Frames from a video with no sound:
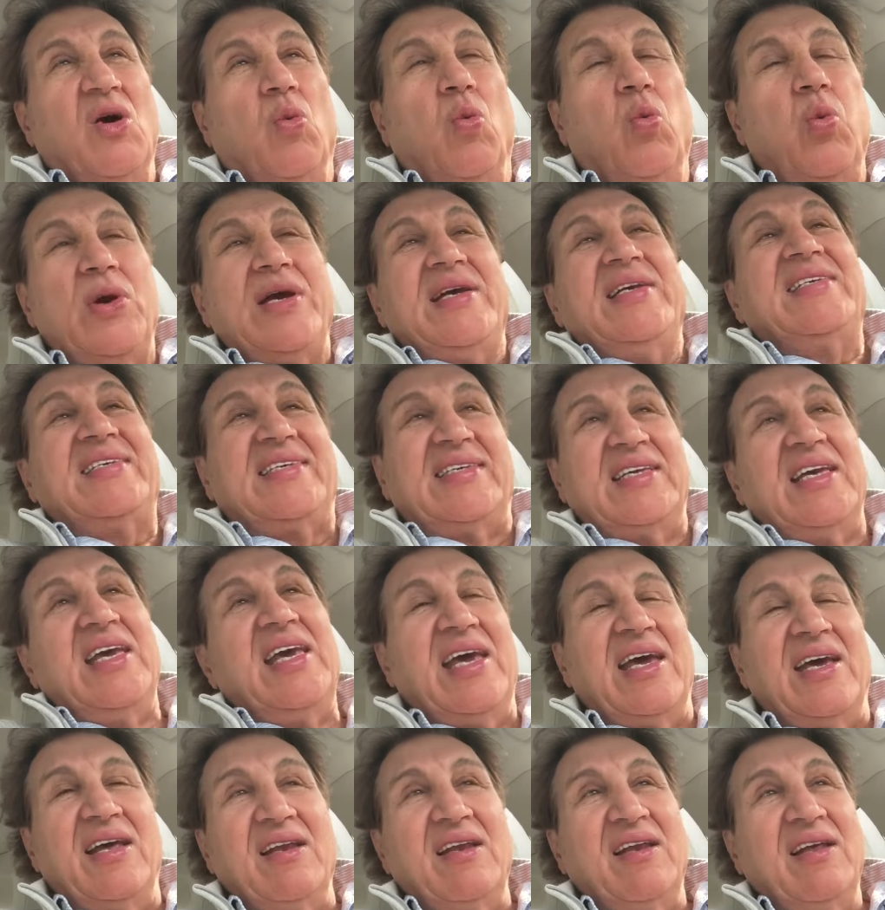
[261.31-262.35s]
We
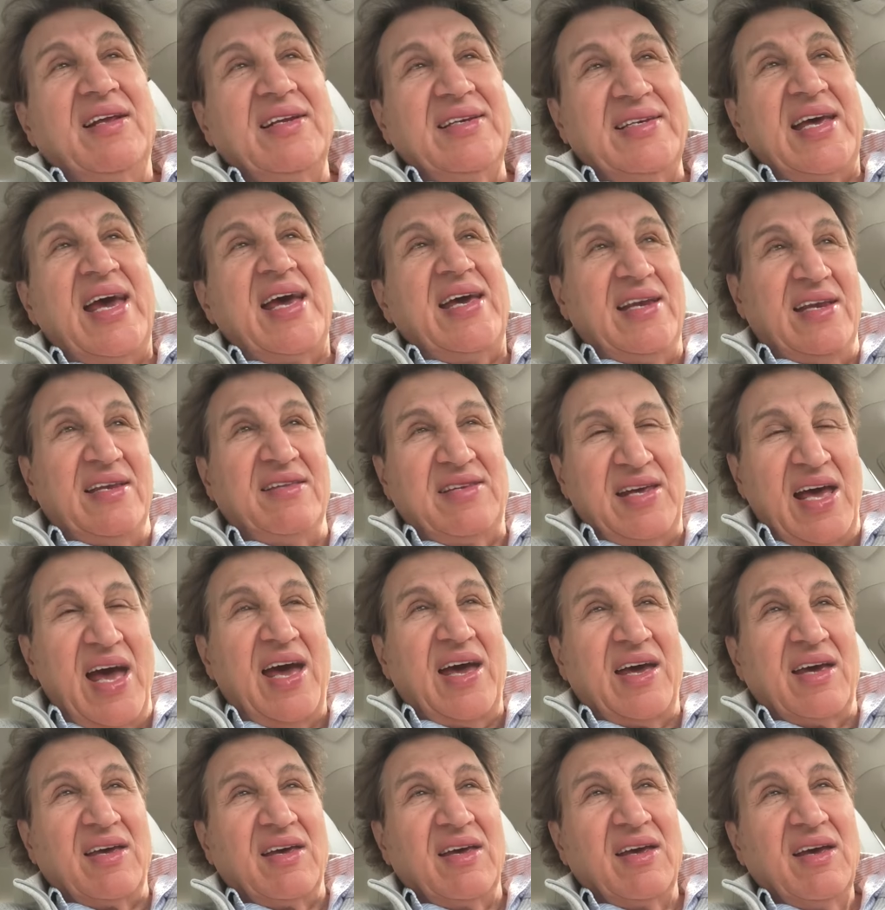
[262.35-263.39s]
see it day to
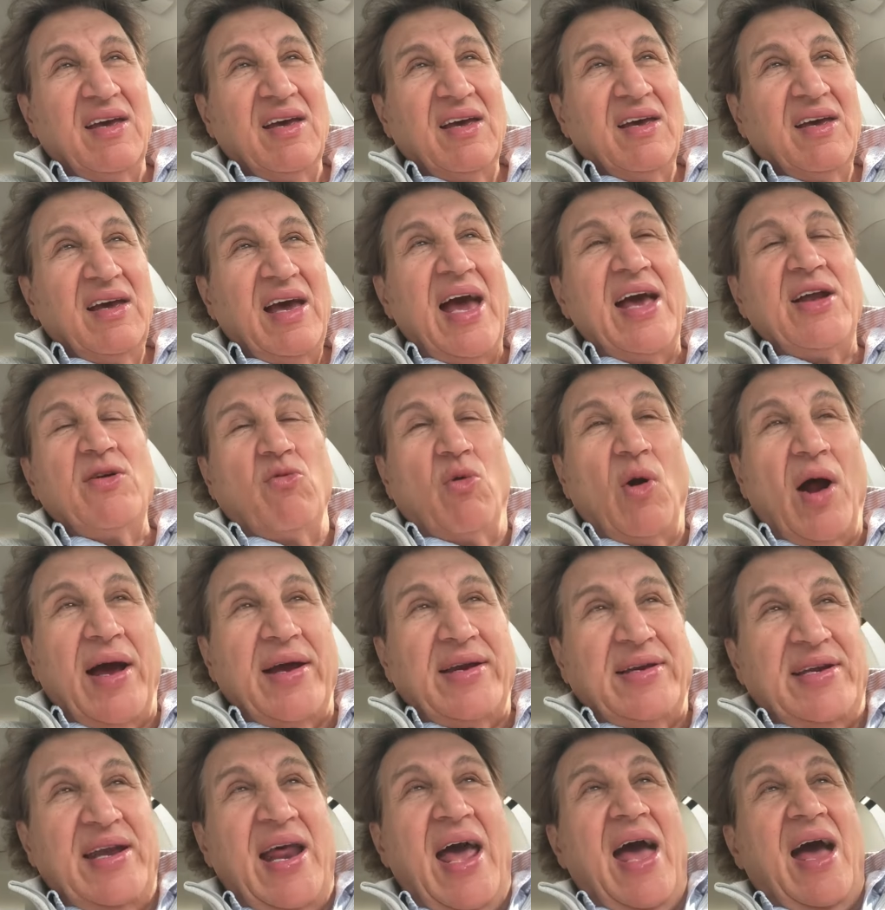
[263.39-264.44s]
day. And
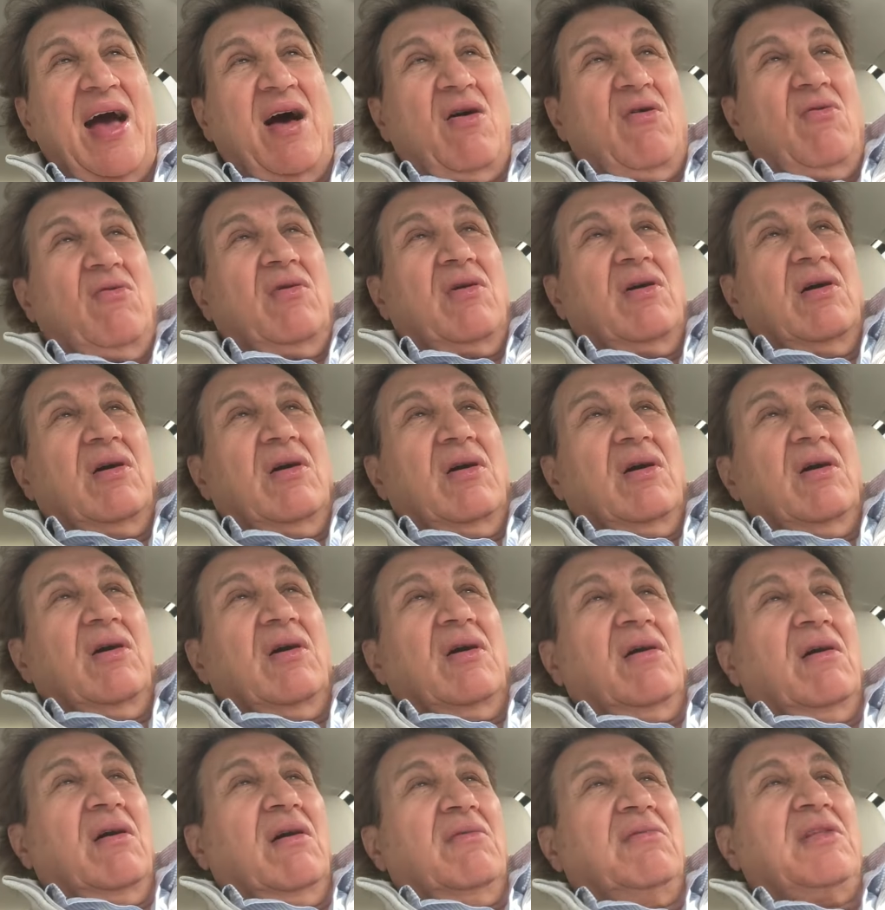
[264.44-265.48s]
right
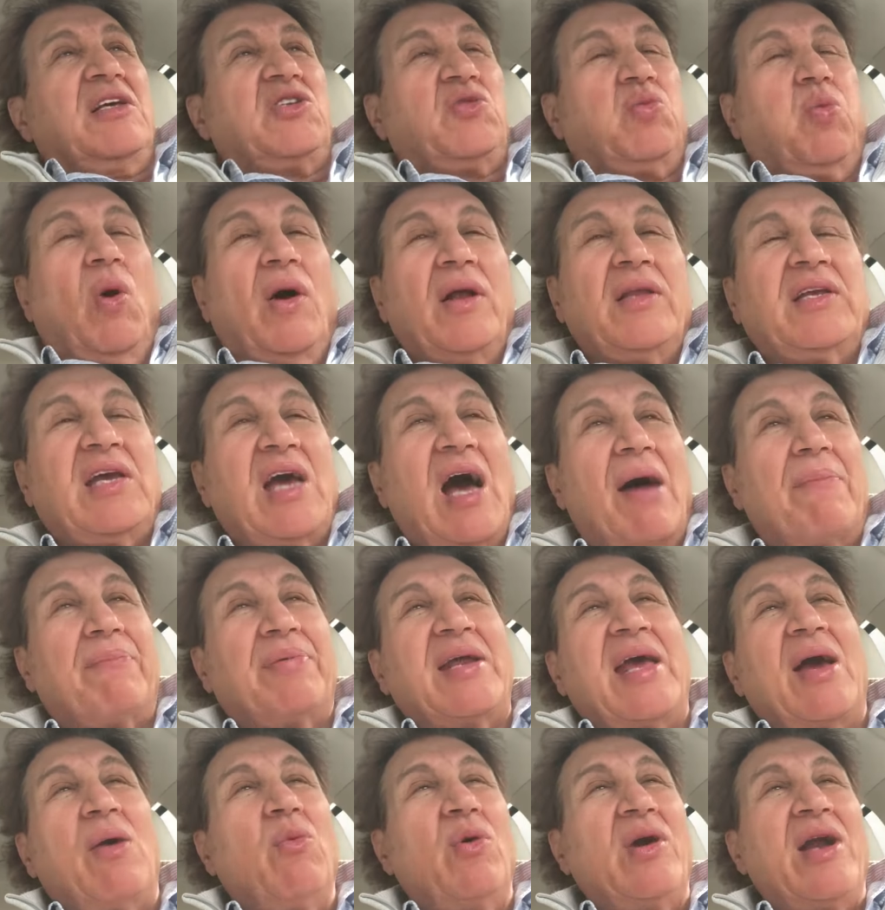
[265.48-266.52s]
now, there's one
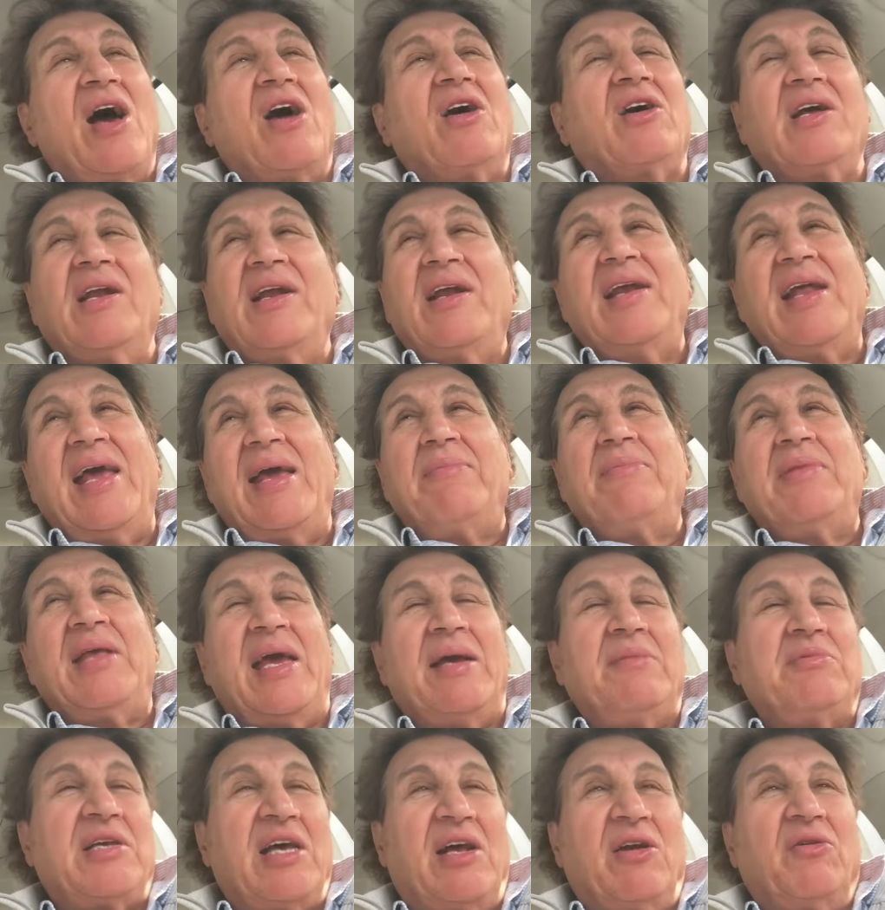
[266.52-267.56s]
company, and we're not going to name
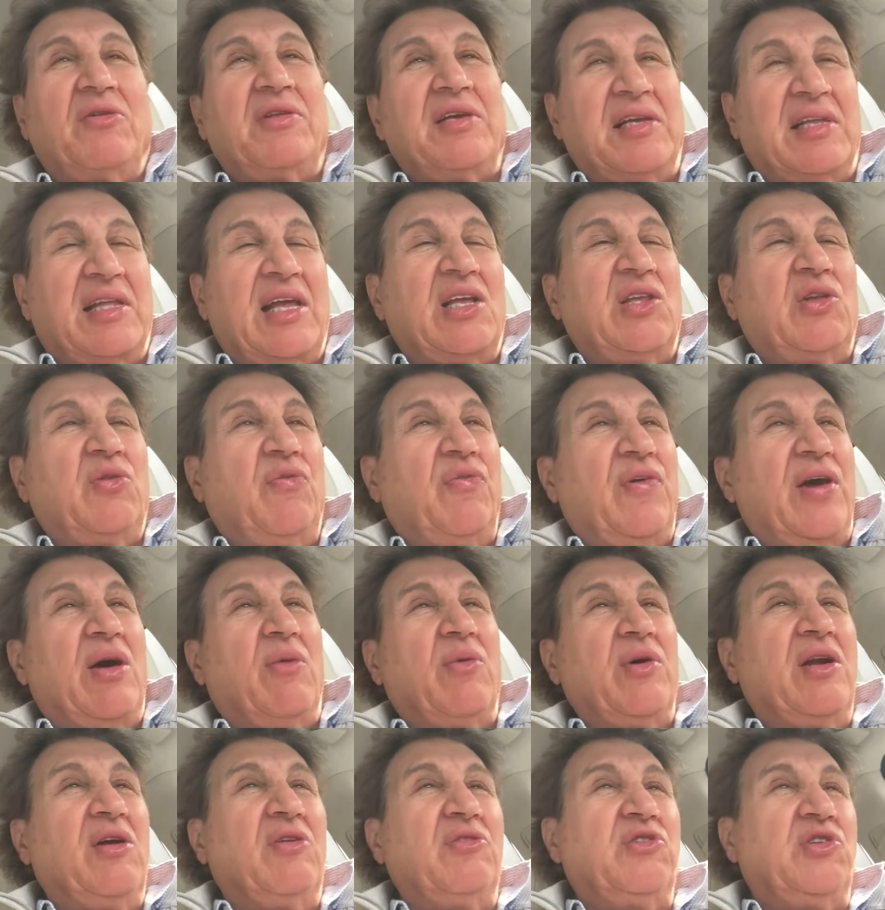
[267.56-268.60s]
names. I don't think that's fair.
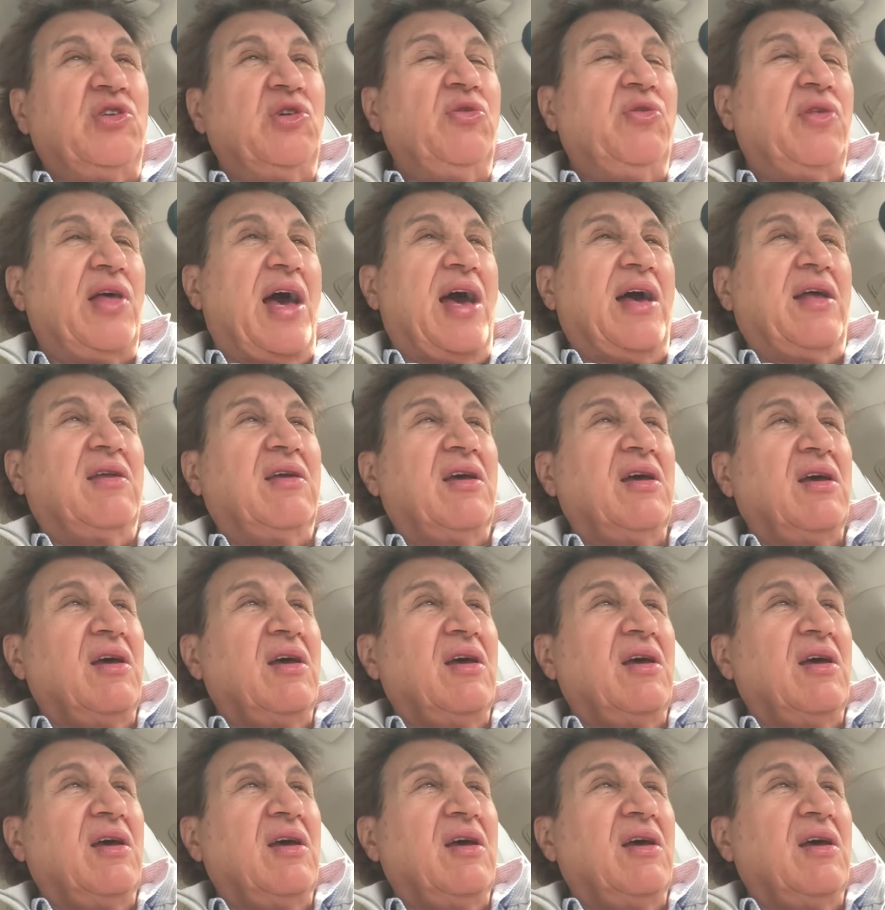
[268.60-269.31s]
We don't do that.